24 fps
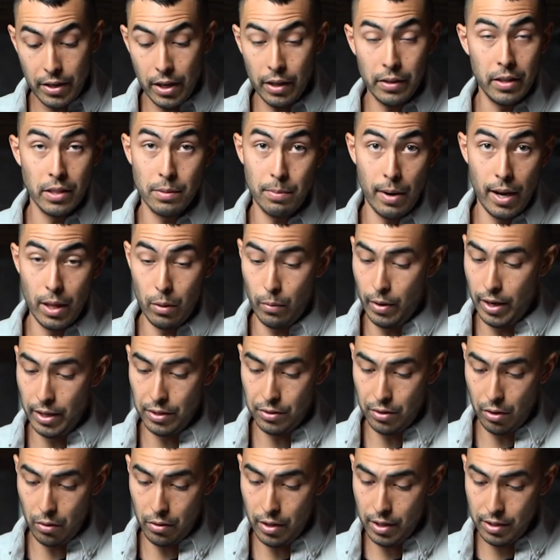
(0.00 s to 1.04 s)
done this, by the way,
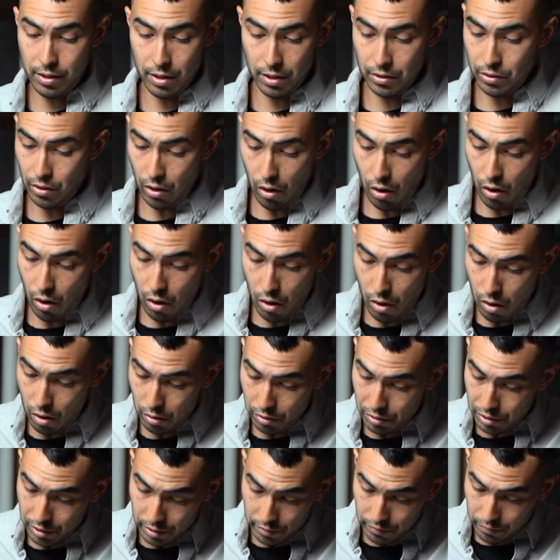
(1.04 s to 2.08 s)
so this is
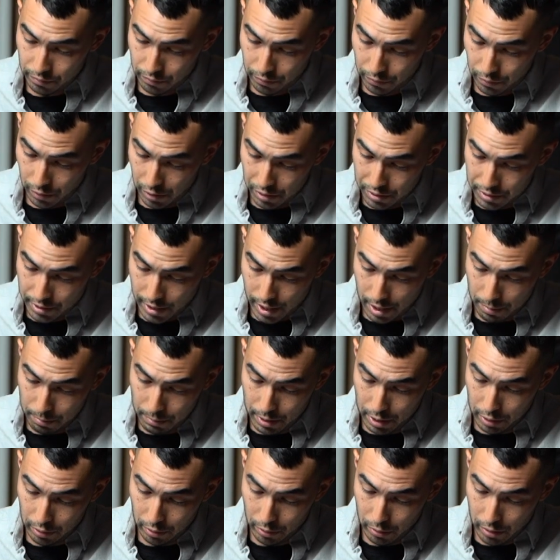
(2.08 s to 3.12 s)
all just first time
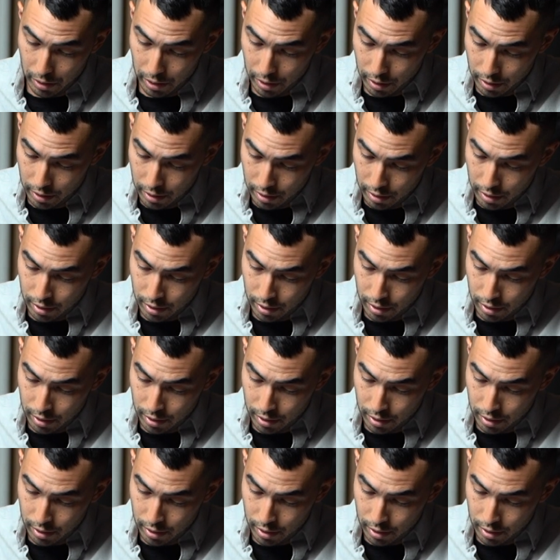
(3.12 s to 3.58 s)
me doing it.